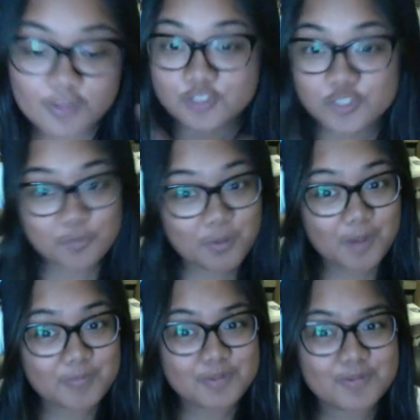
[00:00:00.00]
So you're
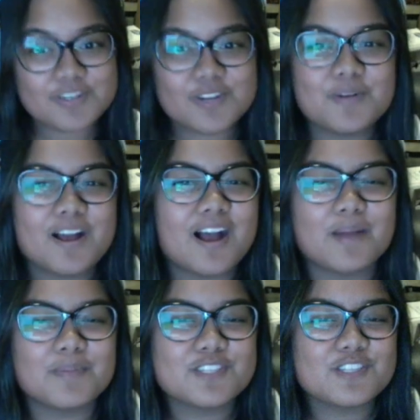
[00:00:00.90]
probably wondering what
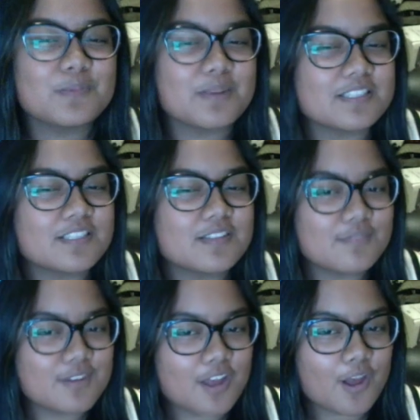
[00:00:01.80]
happened to the rest of the
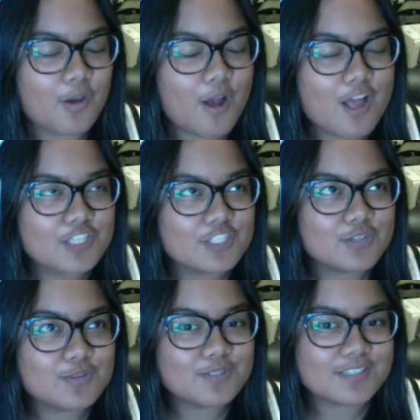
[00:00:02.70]
video. So you
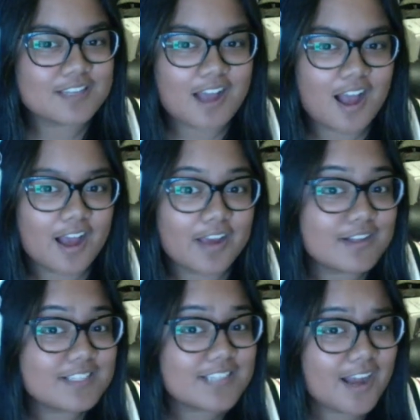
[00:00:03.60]
see, I got
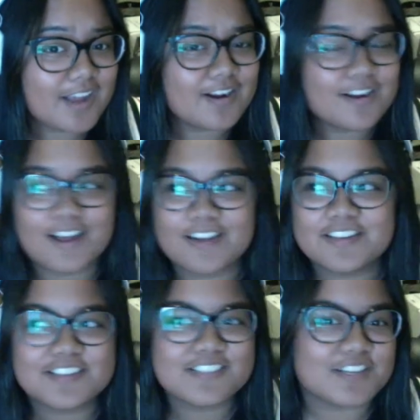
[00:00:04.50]
tired. I needed
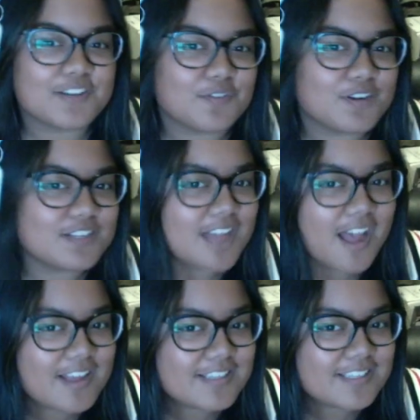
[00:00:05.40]
to study for a
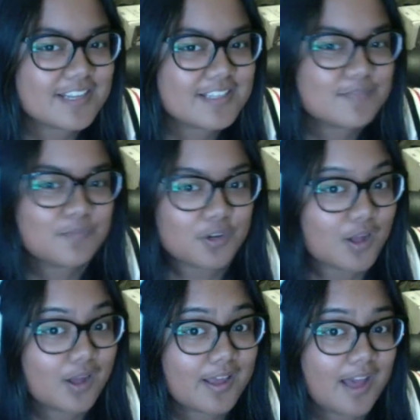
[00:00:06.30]
test that I forgot
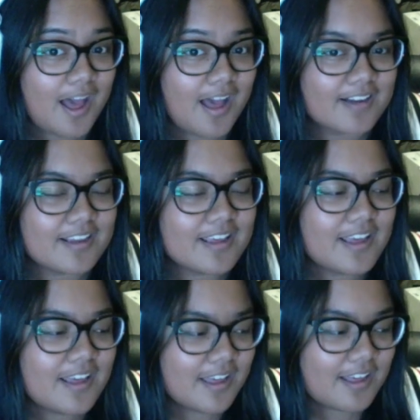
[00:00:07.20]
I had.
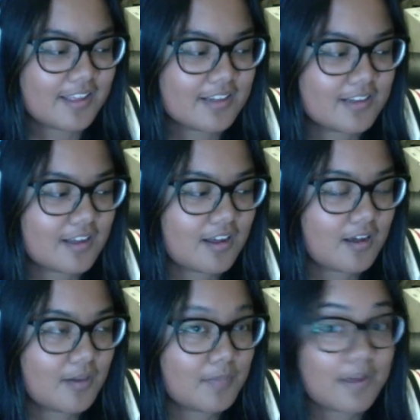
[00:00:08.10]
And
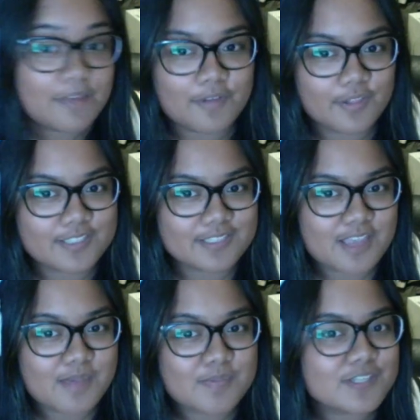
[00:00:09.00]
um, I fell
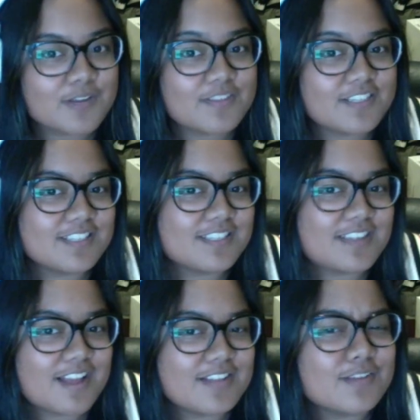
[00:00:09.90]
asleep. So this is the
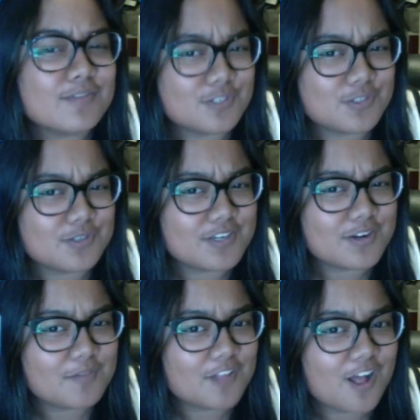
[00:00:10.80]
end of the junior year
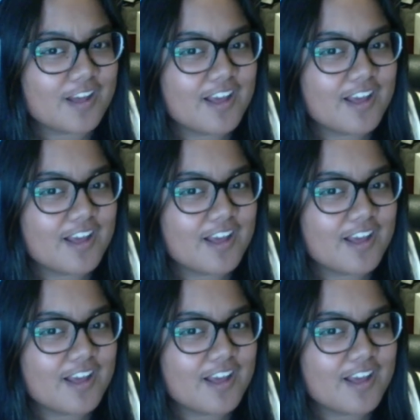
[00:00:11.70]
vlog.